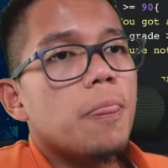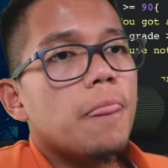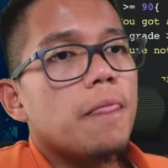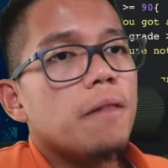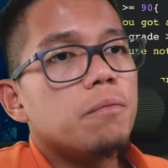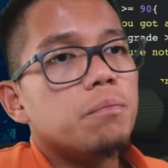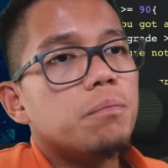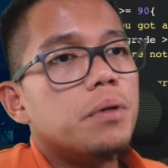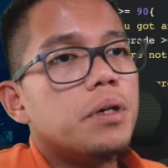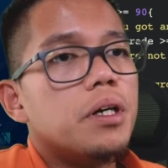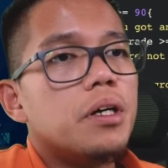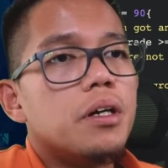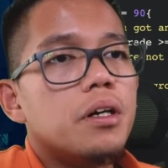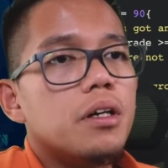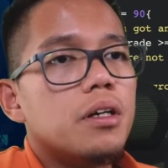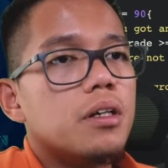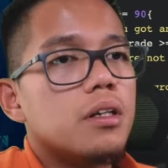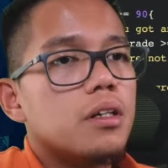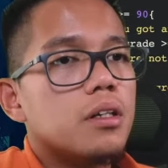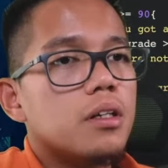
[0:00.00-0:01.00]

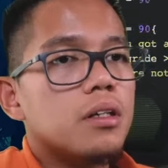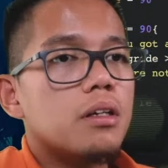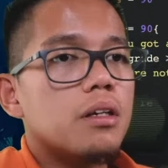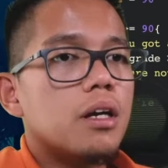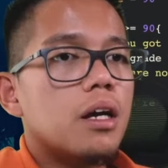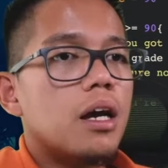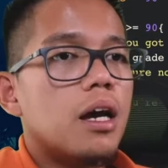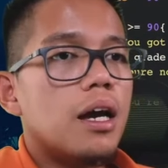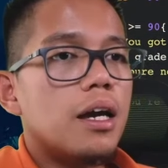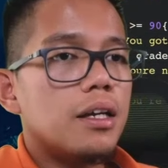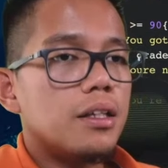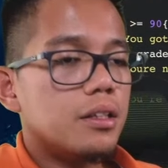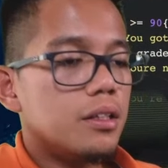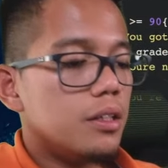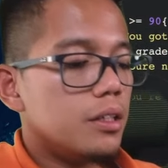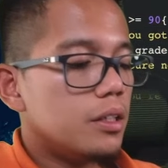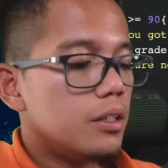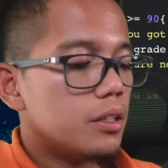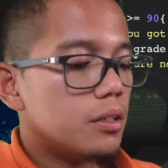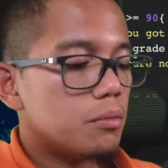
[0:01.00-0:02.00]
But
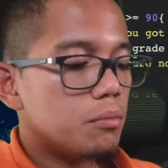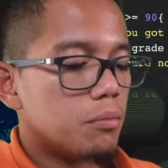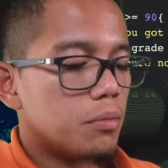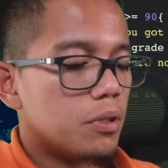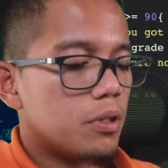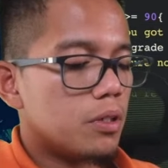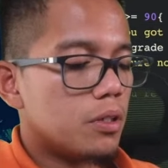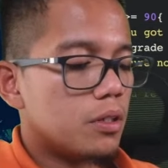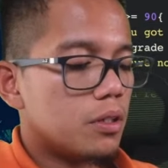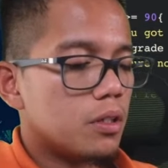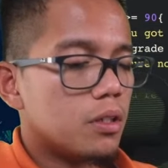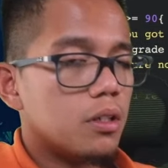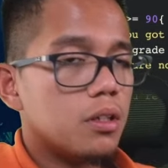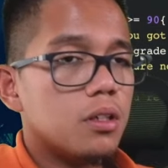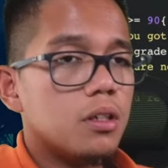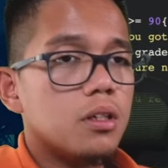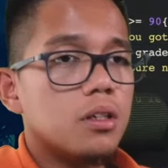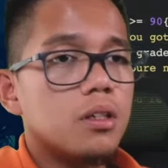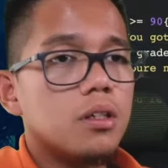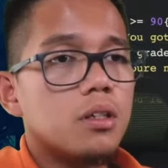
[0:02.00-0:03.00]
ID number
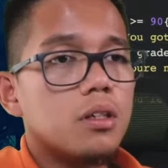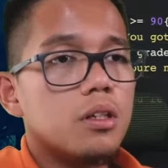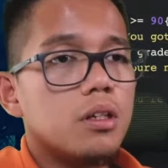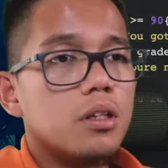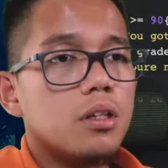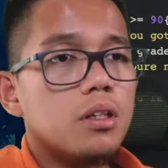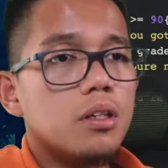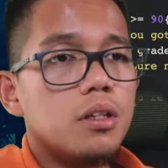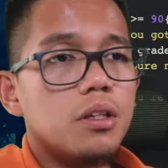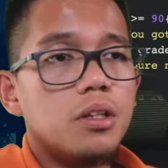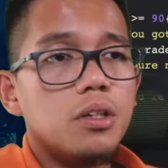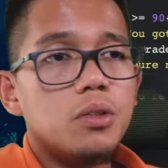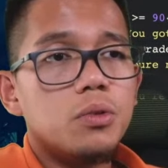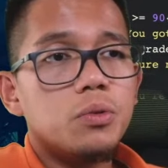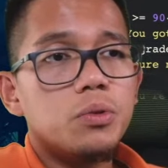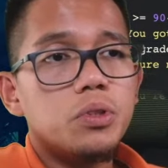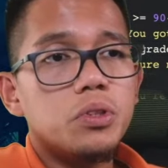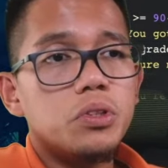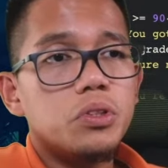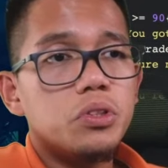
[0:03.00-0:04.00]

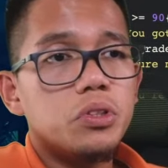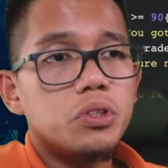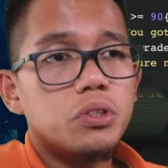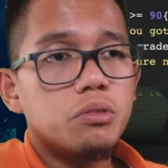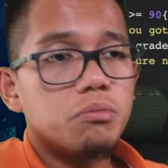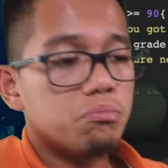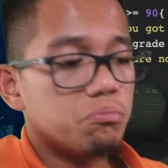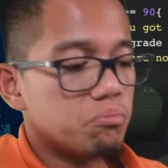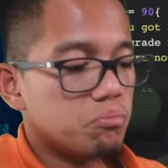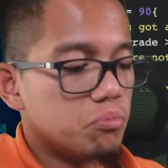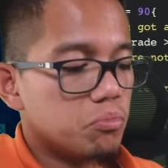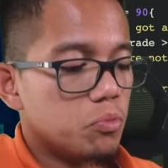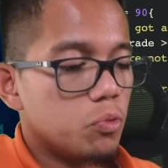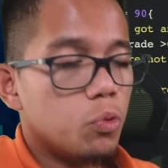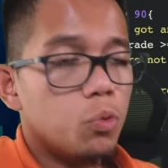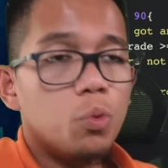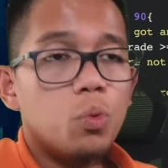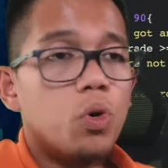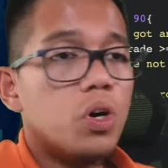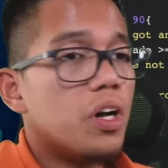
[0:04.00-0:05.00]
equals
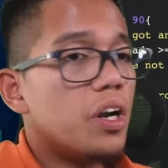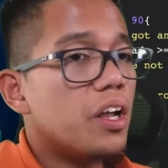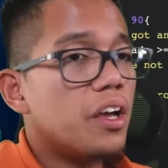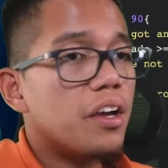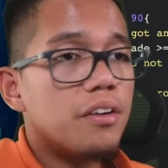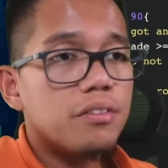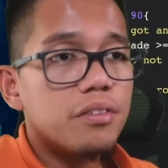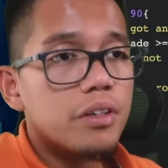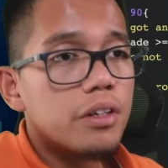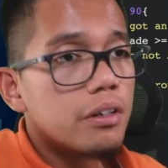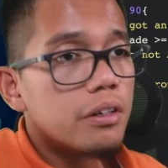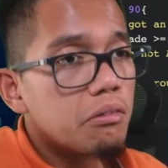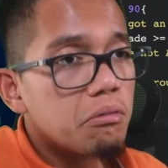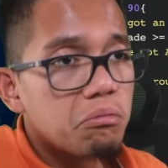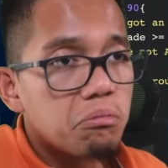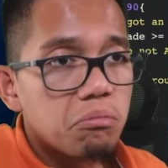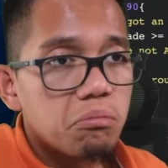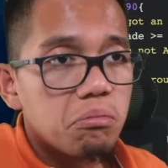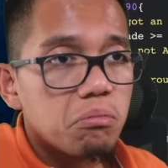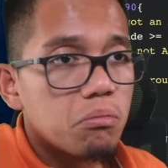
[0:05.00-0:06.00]
whatever,
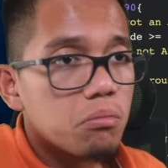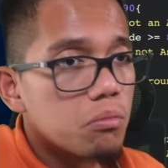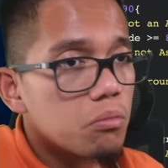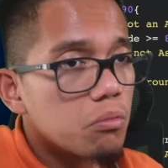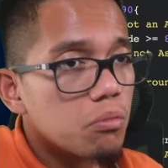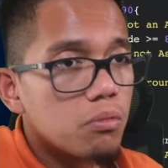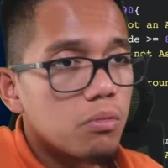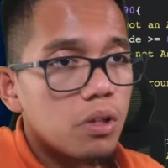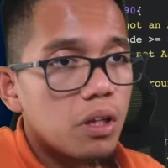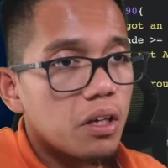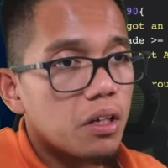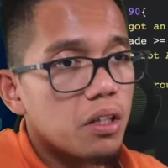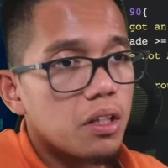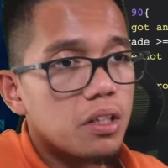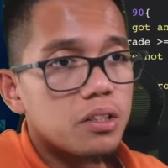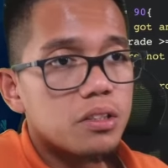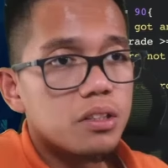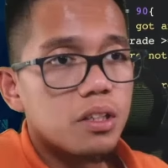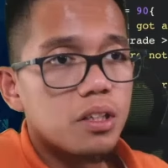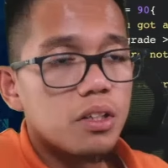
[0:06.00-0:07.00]
like
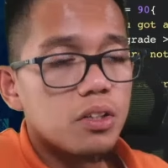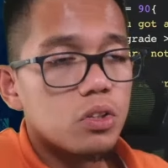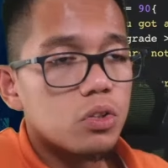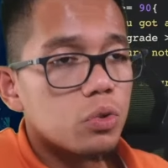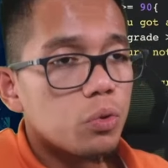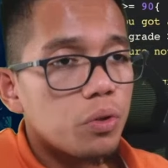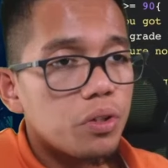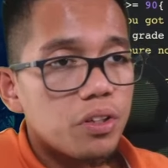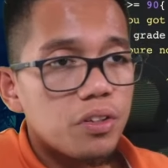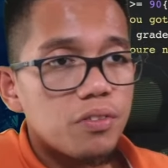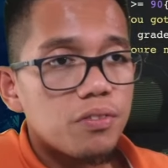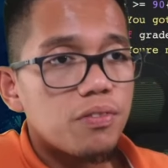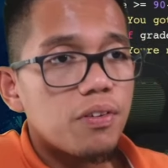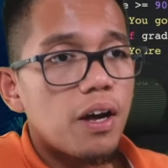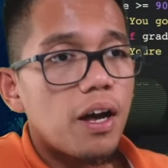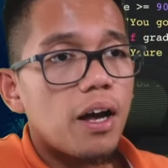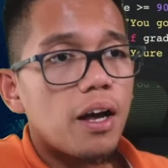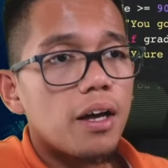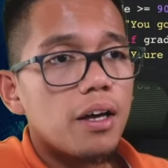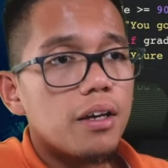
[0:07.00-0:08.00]
let's say
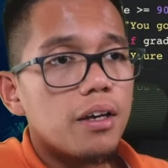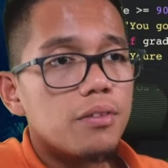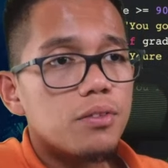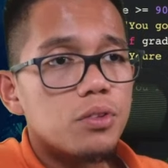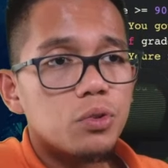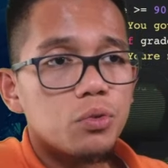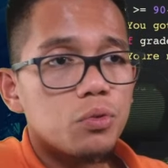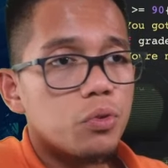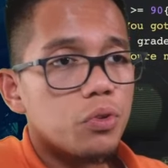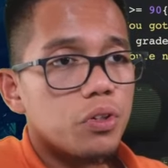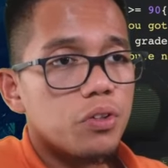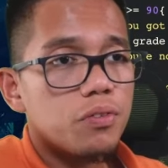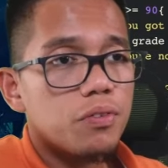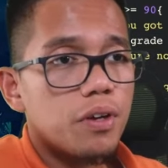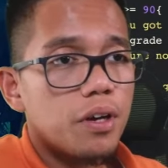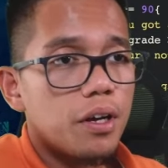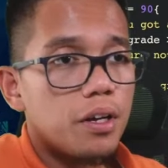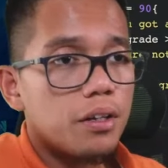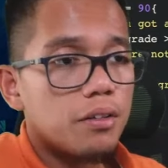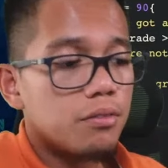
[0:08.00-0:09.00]
25
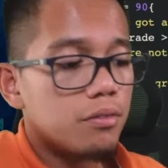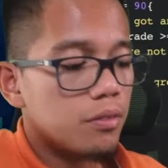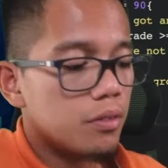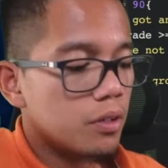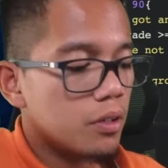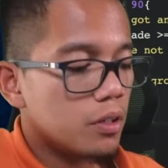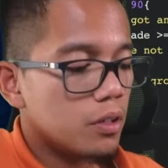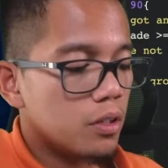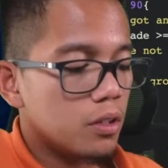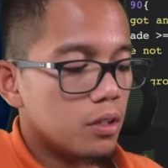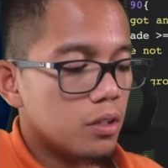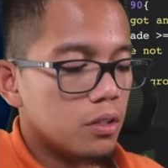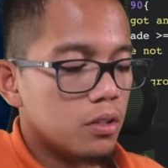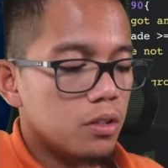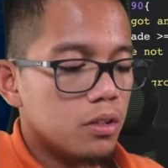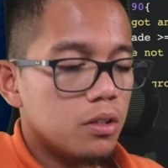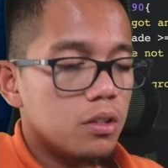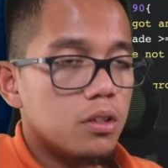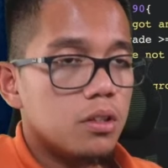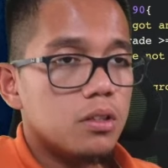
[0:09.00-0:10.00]
245.
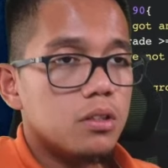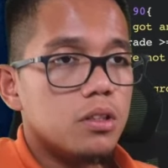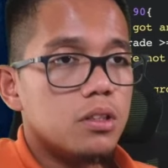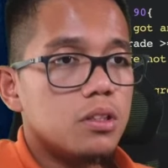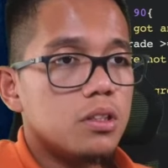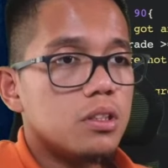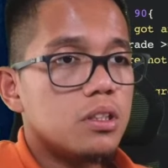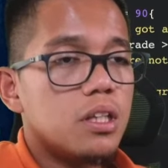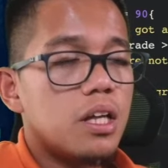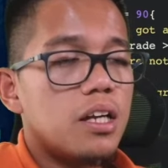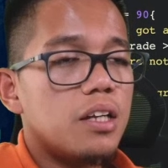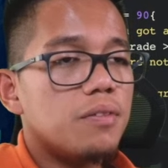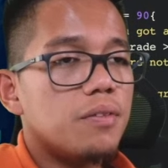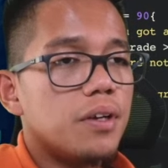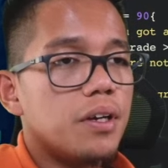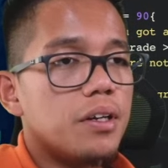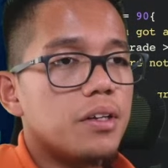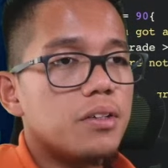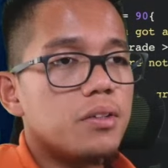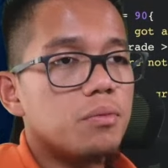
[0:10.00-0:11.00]
This is not even
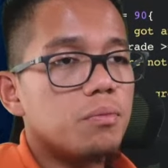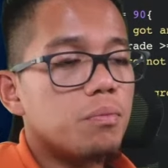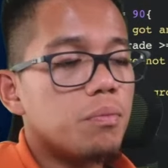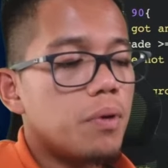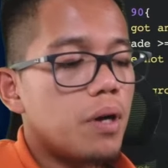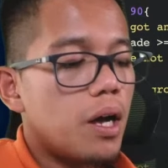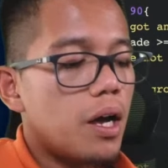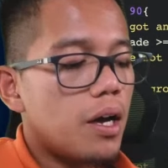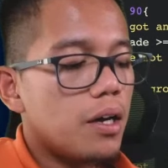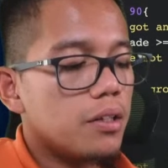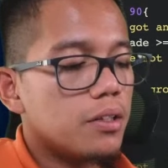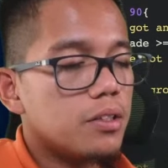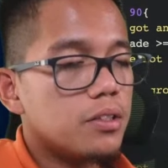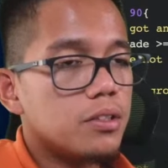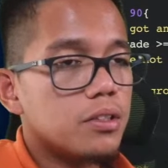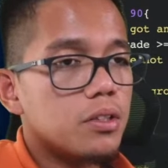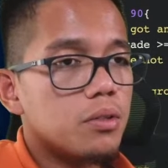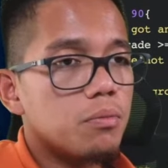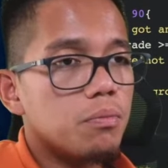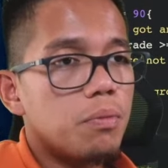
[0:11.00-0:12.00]
gonna compile. This is
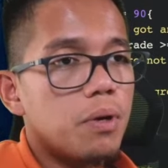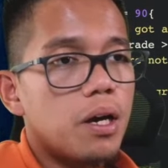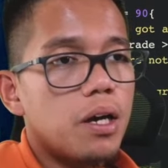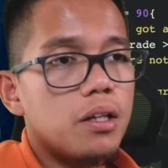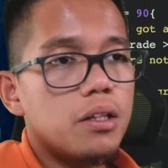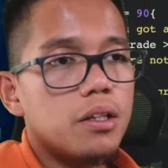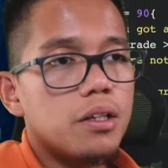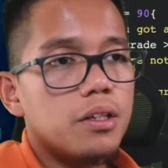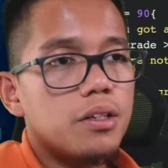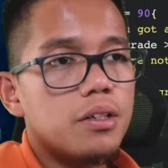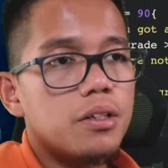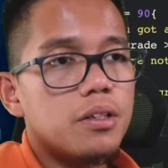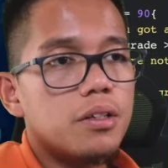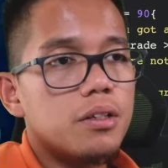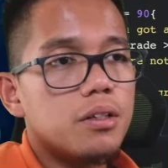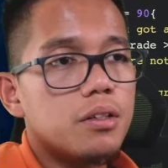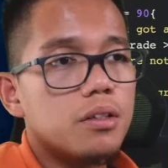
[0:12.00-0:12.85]
compile error.